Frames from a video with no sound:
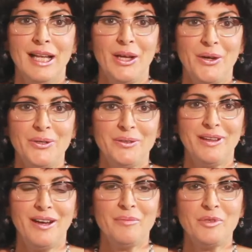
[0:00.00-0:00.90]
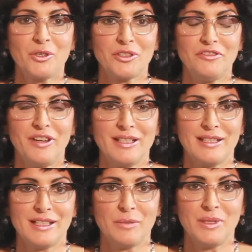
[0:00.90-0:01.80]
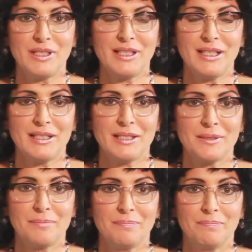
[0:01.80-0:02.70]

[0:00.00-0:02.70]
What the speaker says: Hello, I'm Dr. Frances Pitsilis.